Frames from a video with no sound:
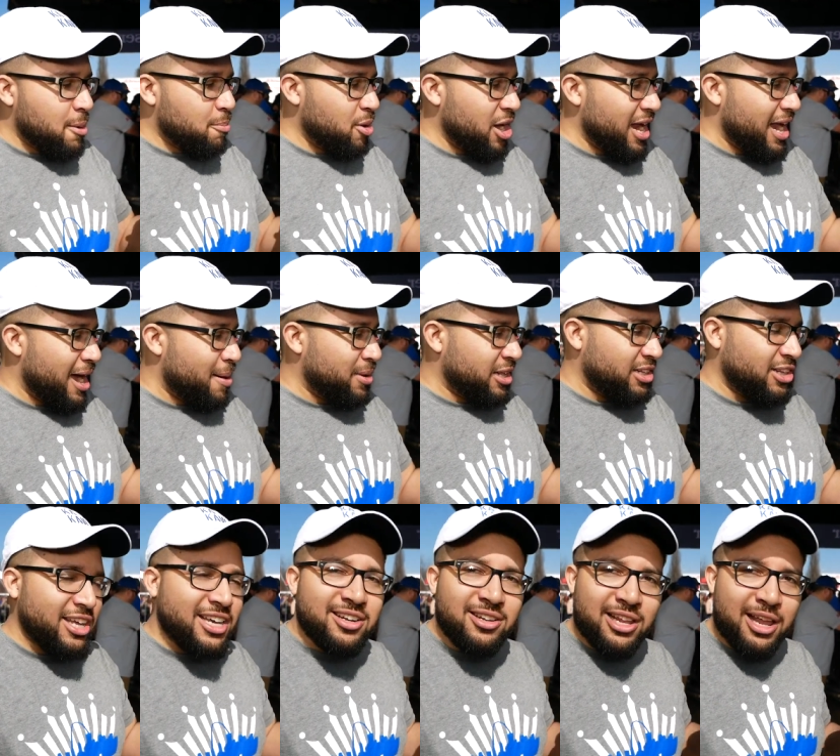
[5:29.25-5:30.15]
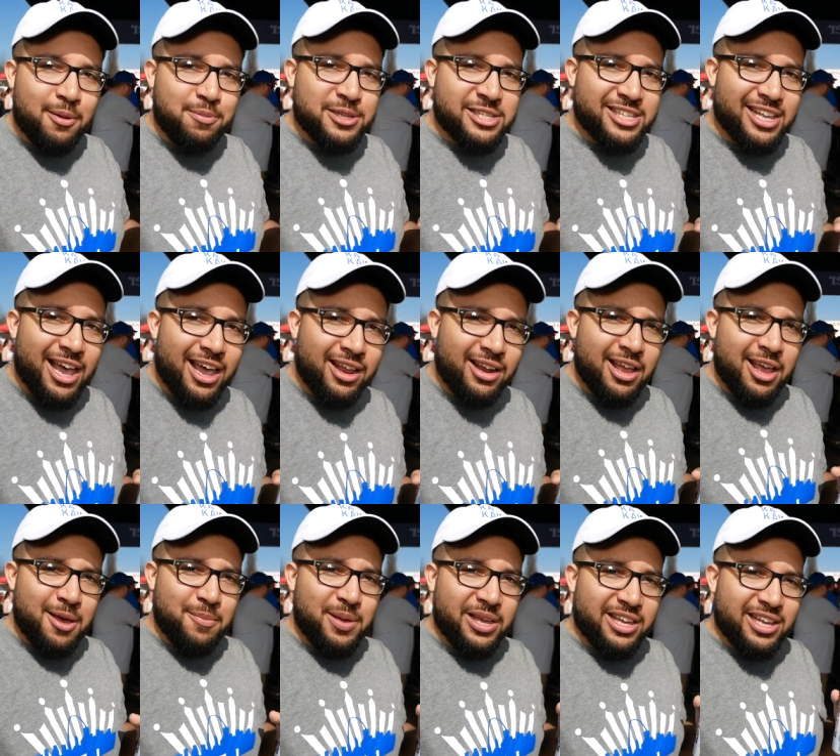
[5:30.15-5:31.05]
But I'm a little
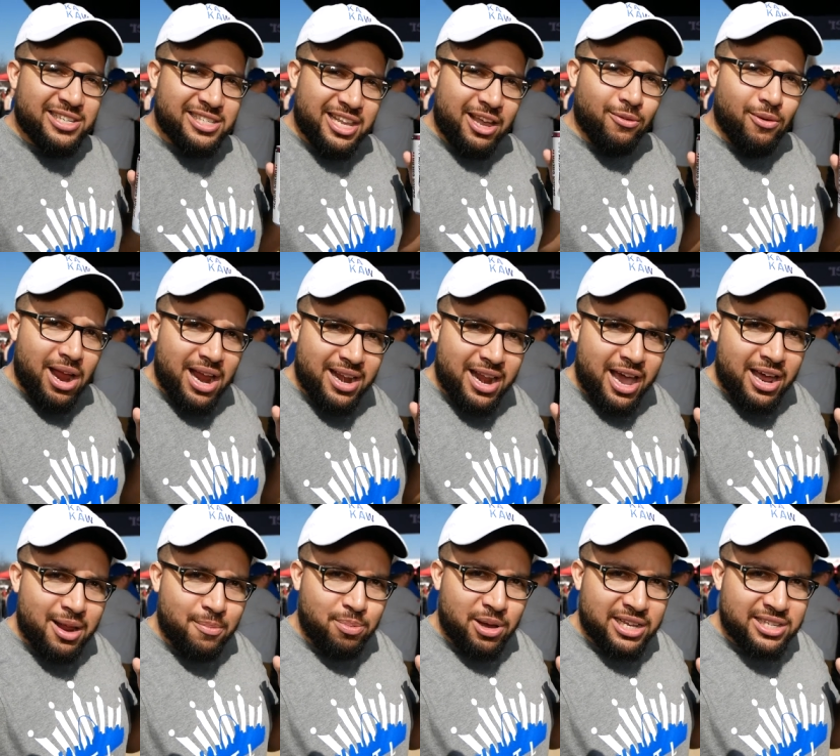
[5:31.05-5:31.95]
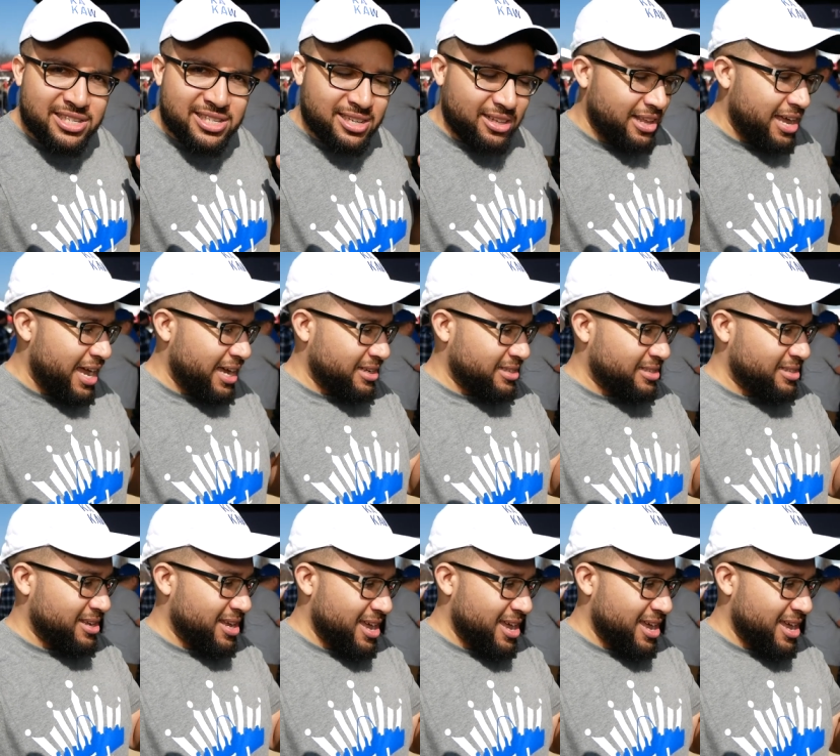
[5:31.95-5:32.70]
upset because they ran out of Bud Select